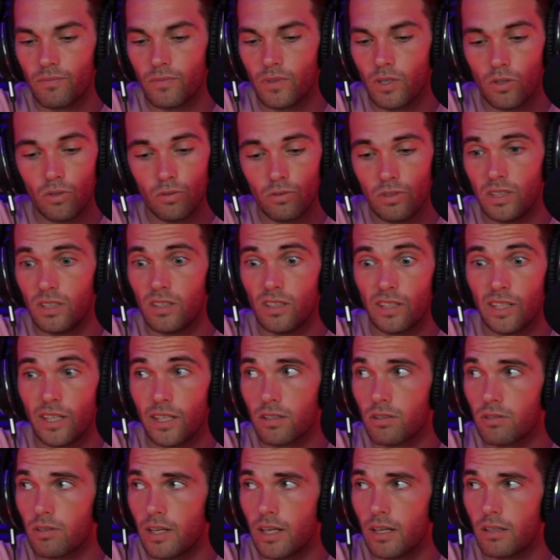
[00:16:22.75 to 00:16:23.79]
hone in on that
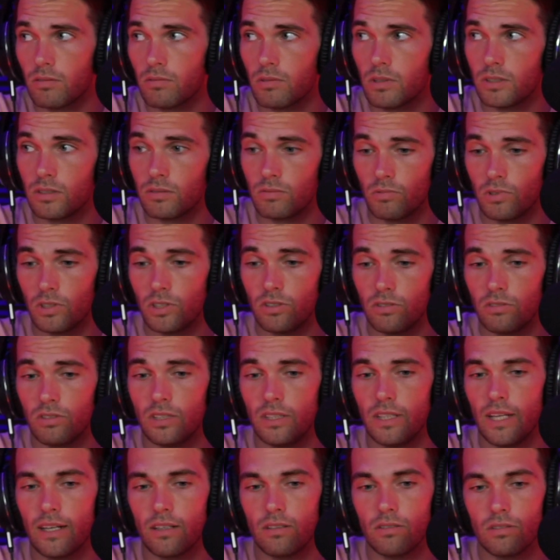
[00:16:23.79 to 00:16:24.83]
crowd. Once you
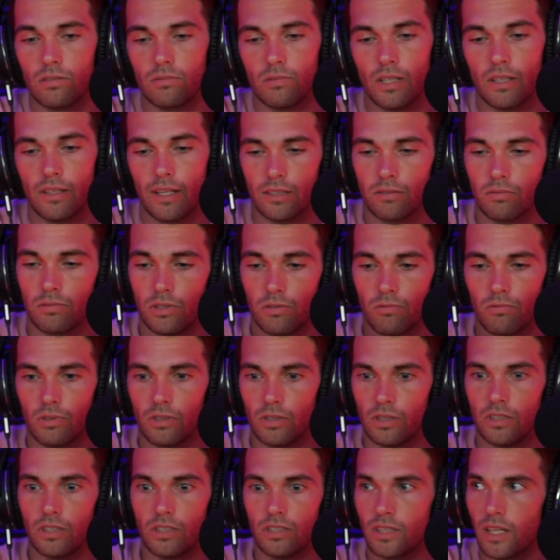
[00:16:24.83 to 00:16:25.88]
see that going well, that's when you
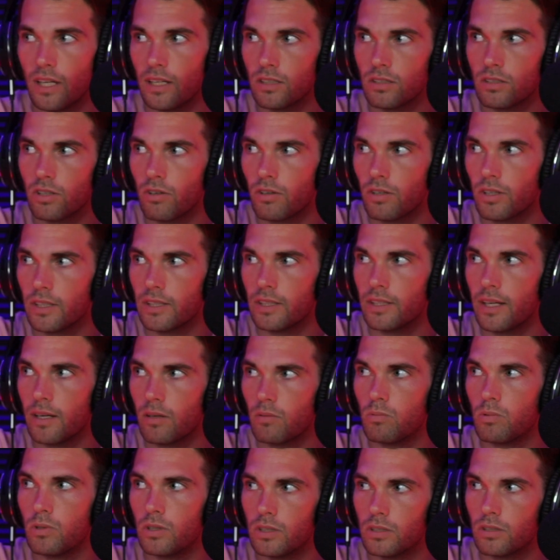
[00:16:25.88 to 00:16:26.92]
really just got to target
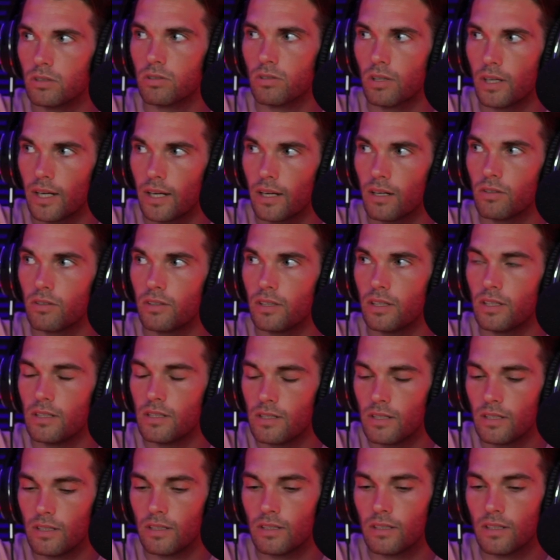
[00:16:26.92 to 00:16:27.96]
that one crowd.
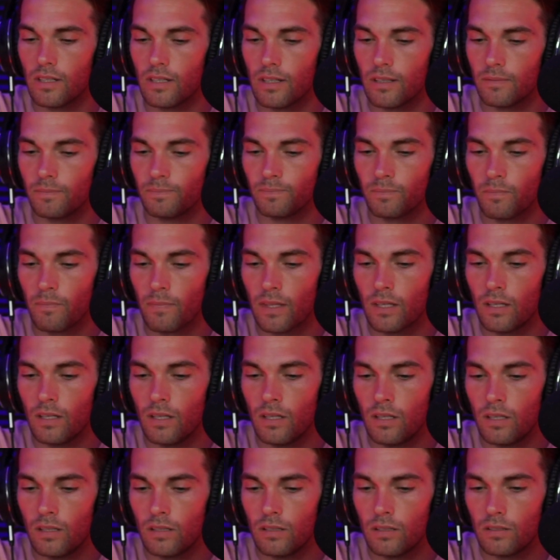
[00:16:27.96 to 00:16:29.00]
And then
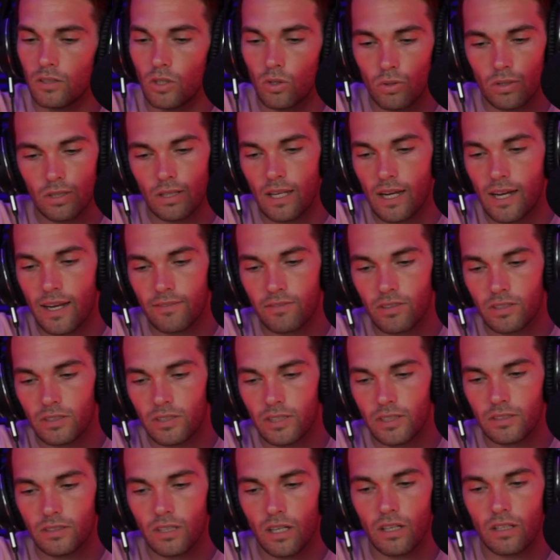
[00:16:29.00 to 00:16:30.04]
going live on
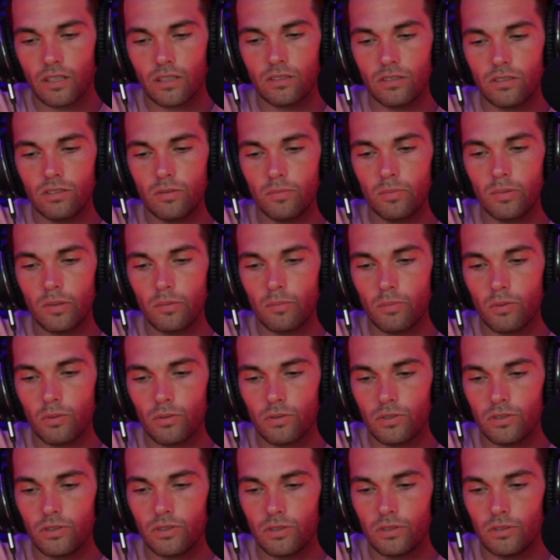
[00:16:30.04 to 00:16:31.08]
TikTok is super
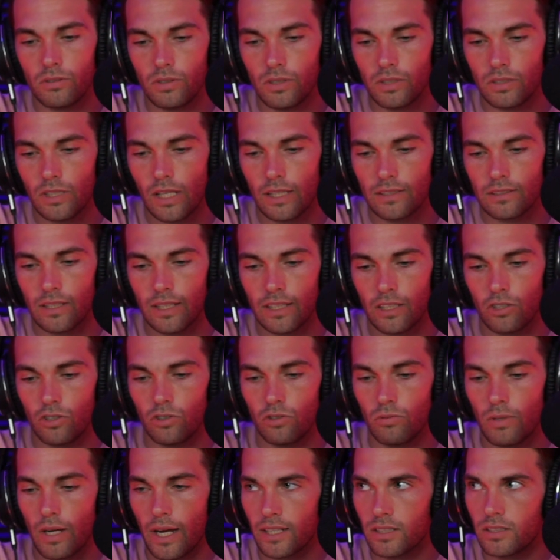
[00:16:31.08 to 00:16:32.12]
important too, because that's like
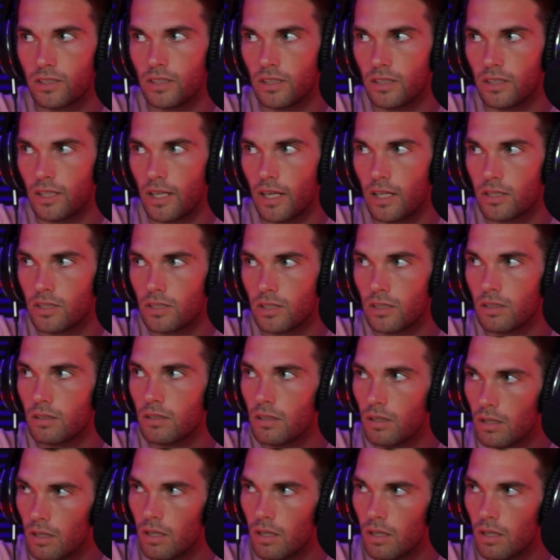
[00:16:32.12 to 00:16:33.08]
you actually engaging